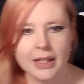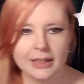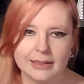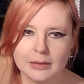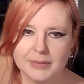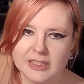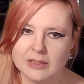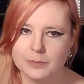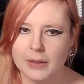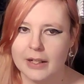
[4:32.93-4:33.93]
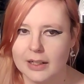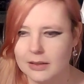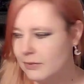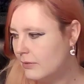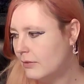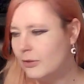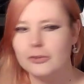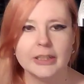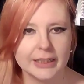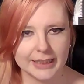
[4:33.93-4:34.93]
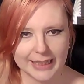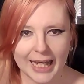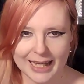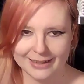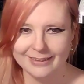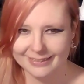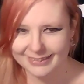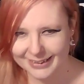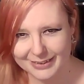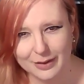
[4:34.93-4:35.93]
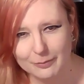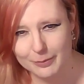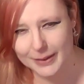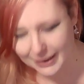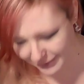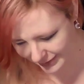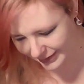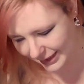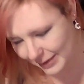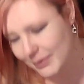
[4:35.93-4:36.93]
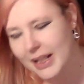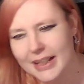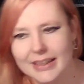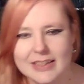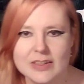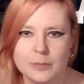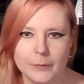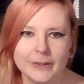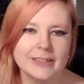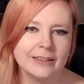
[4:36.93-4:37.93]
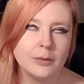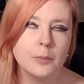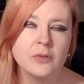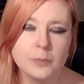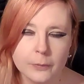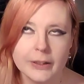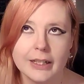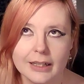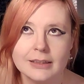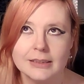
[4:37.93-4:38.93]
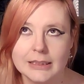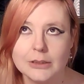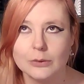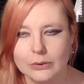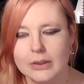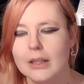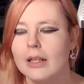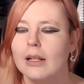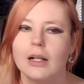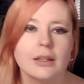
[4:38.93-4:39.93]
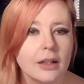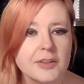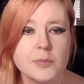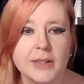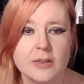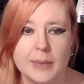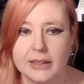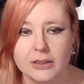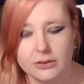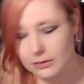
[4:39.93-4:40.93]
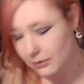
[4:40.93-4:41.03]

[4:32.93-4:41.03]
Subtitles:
Little Miss Green Kitty Cat. I can't pronounce her name. I think it's Sprigatito. I speak Spanish.